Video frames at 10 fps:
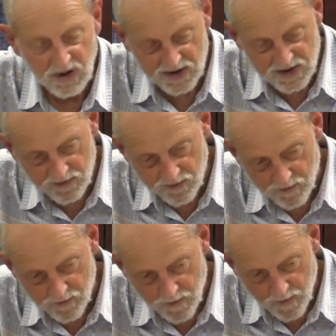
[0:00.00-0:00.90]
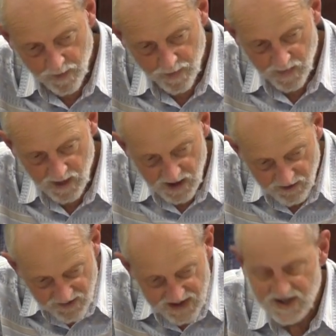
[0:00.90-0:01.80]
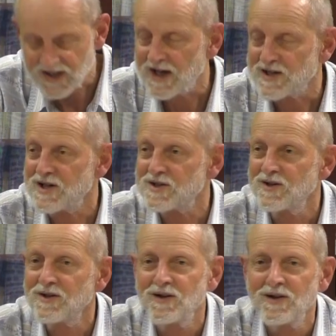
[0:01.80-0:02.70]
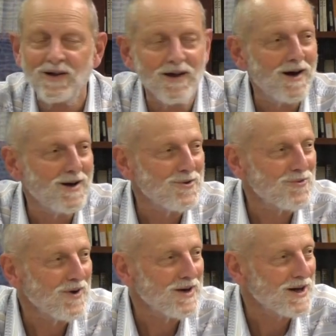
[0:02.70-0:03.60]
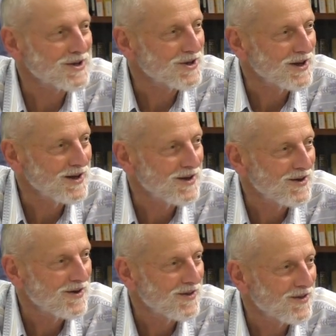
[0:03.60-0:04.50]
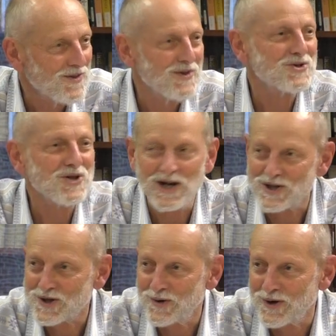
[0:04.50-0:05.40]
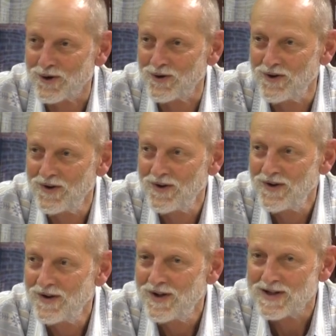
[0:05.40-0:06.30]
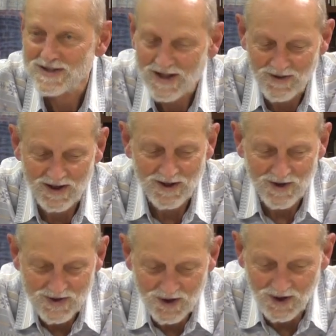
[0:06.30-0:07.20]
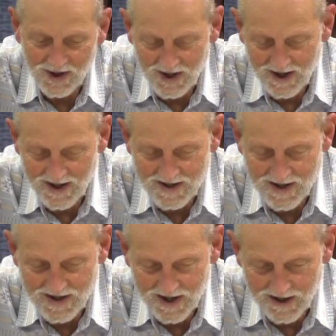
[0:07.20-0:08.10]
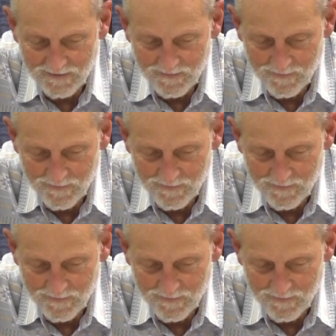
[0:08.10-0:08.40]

But investigate it and you find actually there's change going on. There's nothing solidly existing.